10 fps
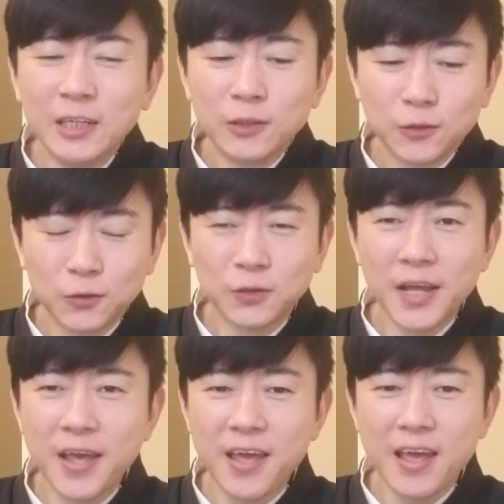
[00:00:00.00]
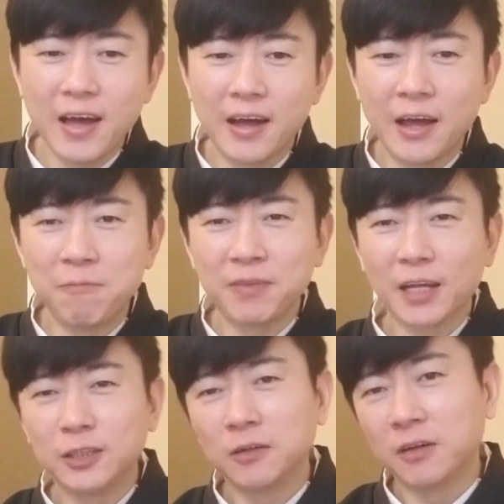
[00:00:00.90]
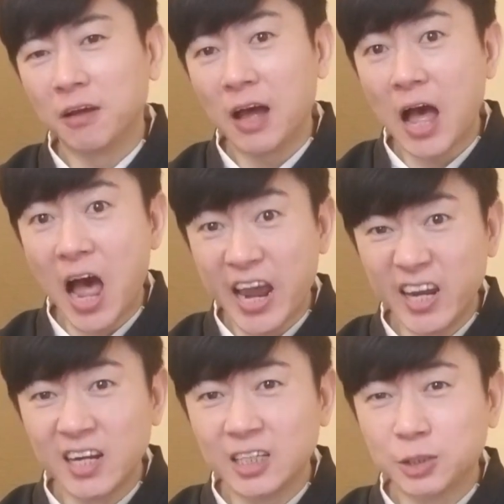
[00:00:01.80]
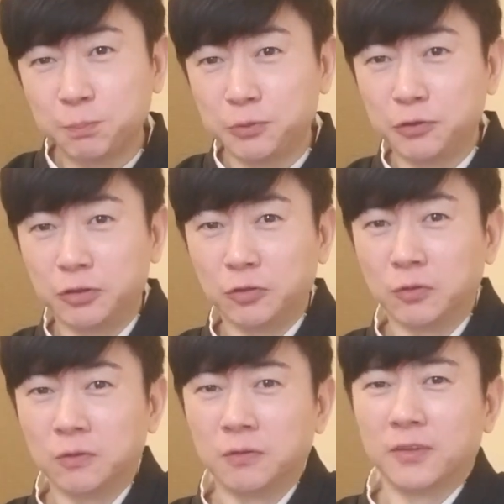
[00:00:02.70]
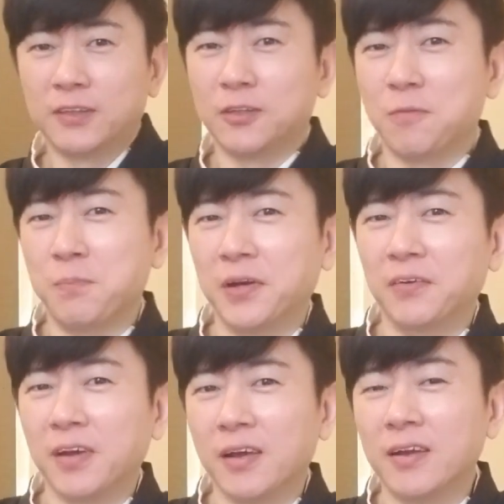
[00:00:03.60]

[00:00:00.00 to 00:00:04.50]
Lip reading: So today I am touching on a highly spiritual topic. Okay,